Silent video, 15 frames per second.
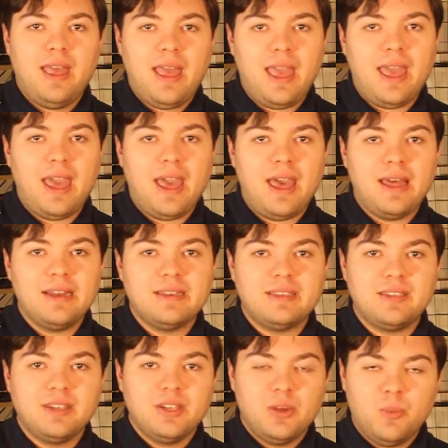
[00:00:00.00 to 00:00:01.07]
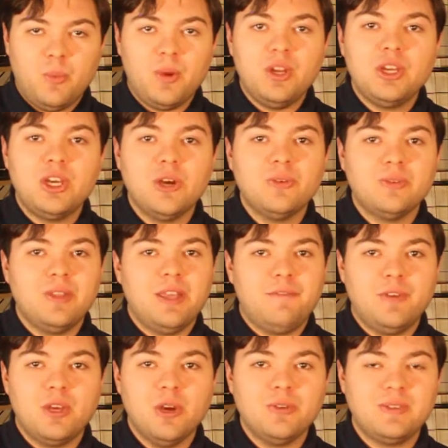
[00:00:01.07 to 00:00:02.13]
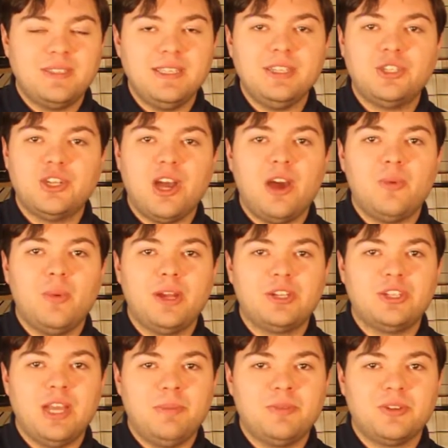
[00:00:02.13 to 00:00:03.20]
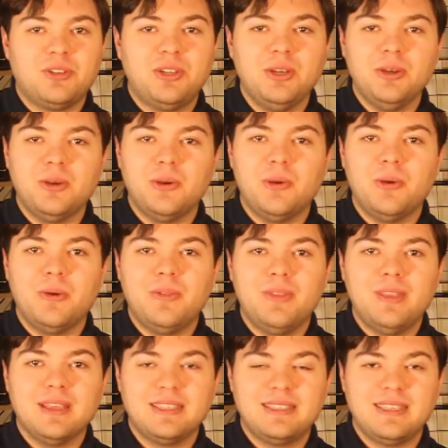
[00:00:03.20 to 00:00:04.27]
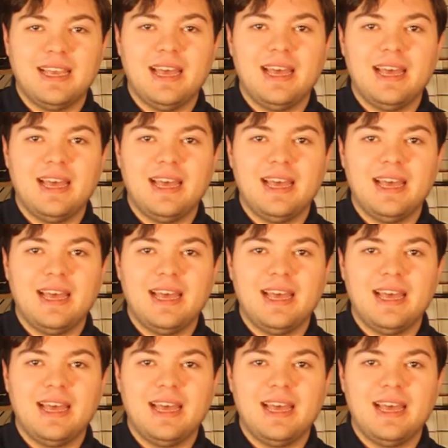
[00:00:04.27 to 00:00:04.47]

And if you go see John Wick Chapter 2 this